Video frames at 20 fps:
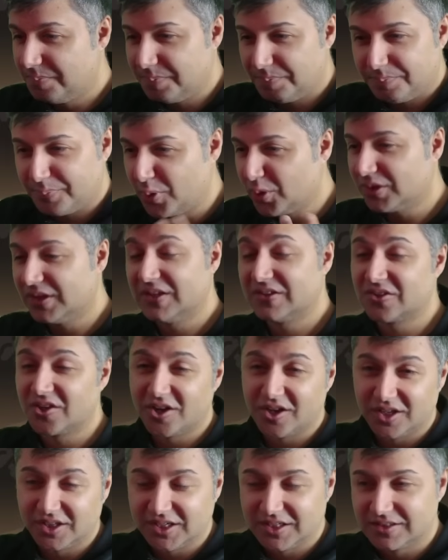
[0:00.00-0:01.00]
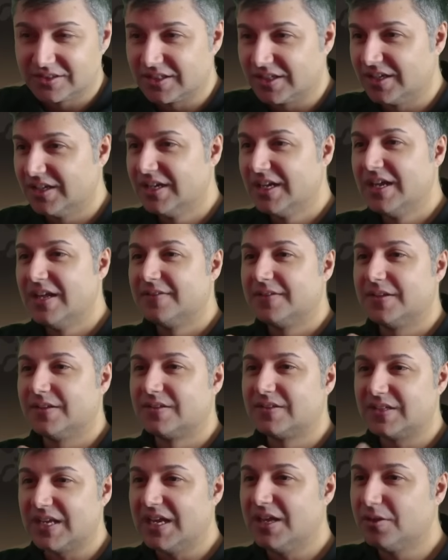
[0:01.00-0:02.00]
put this on and to
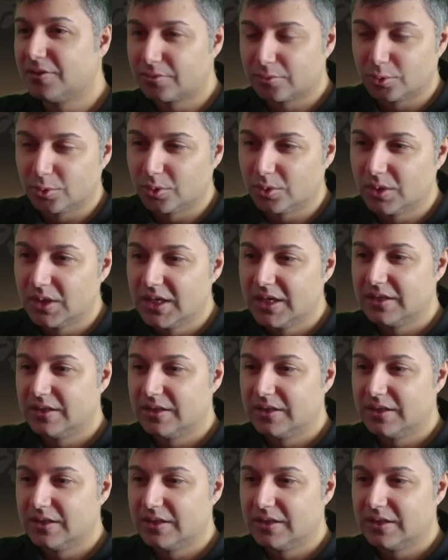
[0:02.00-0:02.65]
see through